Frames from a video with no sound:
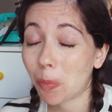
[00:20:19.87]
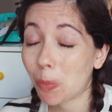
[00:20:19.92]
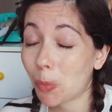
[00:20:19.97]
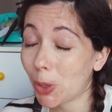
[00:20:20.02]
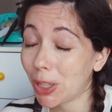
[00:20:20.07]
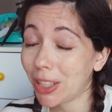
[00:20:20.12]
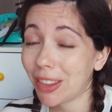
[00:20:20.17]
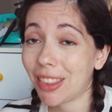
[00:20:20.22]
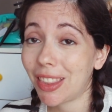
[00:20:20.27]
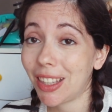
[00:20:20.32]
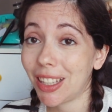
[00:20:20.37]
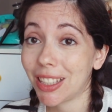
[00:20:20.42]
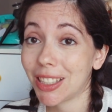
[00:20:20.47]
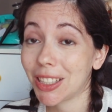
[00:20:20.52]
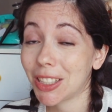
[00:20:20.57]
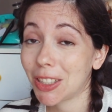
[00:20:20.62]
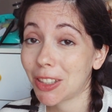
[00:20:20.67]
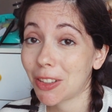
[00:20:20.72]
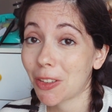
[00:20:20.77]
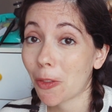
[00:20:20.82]
print
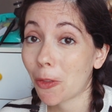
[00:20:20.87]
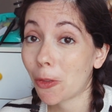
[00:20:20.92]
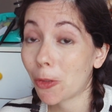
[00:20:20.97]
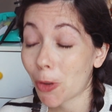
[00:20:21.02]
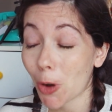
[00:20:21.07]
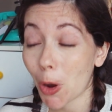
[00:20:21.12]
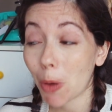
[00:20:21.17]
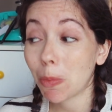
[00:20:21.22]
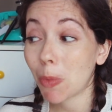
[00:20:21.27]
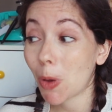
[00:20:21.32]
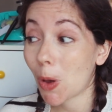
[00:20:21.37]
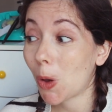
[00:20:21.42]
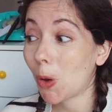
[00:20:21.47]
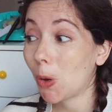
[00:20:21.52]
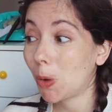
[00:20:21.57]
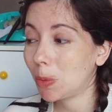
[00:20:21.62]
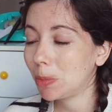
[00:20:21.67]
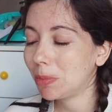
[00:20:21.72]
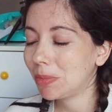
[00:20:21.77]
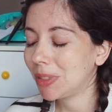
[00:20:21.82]
this from
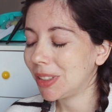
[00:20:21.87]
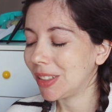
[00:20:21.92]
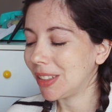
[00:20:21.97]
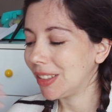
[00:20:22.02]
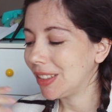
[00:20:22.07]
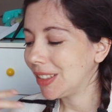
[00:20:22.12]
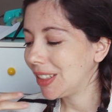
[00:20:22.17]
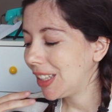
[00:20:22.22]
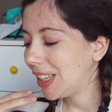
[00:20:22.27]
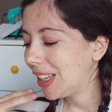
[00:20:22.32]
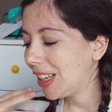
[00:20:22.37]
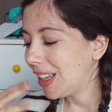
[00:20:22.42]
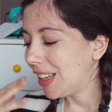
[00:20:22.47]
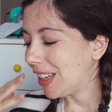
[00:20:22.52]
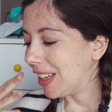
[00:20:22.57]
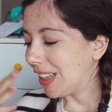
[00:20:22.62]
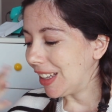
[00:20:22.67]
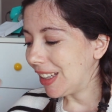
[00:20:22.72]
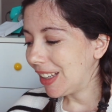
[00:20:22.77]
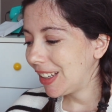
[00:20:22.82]
home,
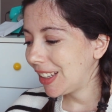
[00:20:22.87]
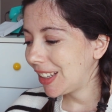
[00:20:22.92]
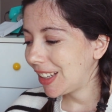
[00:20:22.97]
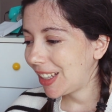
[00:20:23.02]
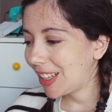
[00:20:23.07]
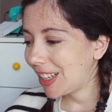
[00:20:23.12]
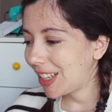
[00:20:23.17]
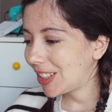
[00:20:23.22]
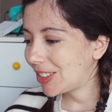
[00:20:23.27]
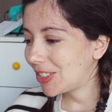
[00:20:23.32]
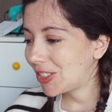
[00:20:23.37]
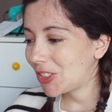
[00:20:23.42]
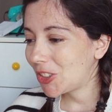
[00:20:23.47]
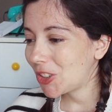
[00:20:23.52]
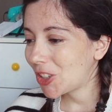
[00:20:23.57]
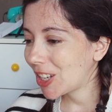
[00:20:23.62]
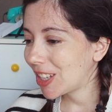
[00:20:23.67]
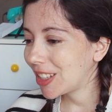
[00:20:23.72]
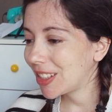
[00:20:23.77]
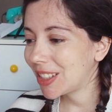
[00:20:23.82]
it's
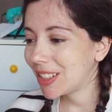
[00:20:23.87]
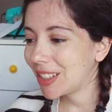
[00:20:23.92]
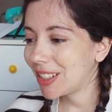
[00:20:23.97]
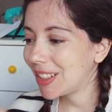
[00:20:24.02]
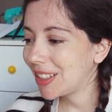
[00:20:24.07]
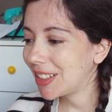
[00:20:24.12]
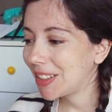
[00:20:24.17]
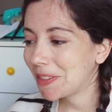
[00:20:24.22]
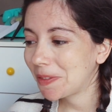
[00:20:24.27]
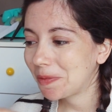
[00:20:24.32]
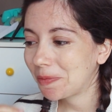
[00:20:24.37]
just